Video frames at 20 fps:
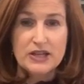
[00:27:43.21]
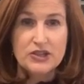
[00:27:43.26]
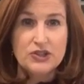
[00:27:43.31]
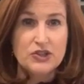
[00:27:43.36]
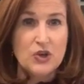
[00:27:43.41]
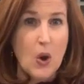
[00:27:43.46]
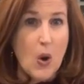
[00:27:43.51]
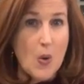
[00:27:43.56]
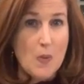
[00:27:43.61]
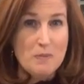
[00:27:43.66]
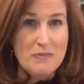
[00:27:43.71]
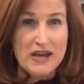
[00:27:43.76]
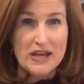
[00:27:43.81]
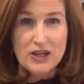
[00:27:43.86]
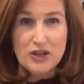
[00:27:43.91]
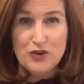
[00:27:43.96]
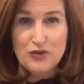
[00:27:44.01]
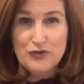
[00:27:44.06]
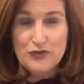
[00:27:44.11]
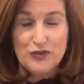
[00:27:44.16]
that don't
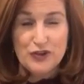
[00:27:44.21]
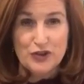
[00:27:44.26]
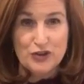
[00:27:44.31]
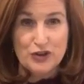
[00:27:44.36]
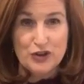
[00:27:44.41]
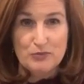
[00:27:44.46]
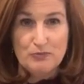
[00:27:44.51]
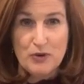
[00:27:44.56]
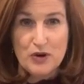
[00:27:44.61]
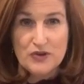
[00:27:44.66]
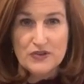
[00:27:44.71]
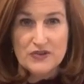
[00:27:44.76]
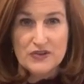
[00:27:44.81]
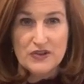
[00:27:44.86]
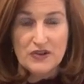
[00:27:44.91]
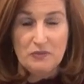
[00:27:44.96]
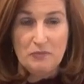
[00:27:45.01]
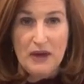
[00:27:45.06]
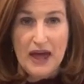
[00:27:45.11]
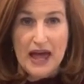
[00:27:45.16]
make you feel your
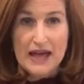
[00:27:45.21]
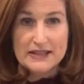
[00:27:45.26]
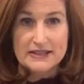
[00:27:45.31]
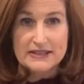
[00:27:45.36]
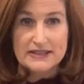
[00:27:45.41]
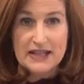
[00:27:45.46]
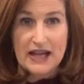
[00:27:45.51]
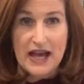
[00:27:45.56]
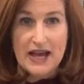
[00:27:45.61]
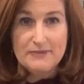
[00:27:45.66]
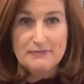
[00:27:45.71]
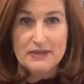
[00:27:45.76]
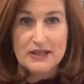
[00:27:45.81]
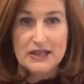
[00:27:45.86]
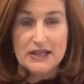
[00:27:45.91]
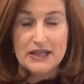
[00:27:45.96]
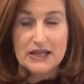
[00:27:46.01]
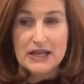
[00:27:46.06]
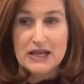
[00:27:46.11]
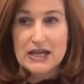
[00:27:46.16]
personal best. I
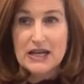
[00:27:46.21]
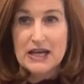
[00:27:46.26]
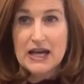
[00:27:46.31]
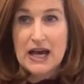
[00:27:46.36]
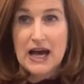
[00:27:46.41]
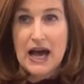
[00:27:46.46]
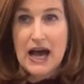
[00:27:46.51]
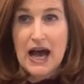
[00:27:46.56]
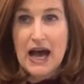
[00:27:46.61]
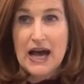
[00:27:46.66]
mean,